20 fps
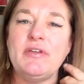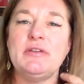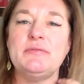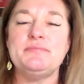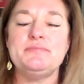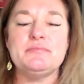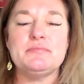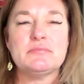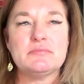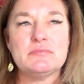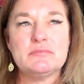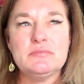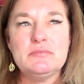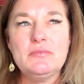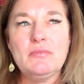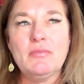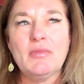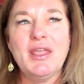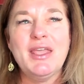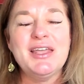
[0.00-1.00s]
And
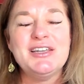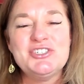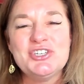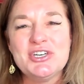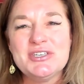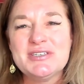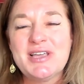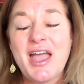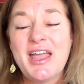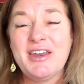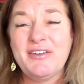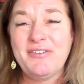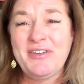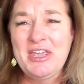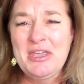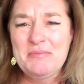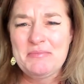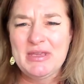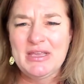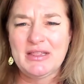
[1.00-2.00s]
it just kind of
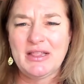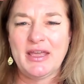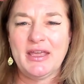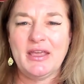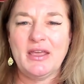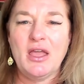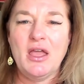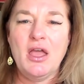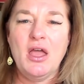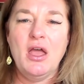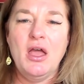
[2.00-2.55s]
hit me like,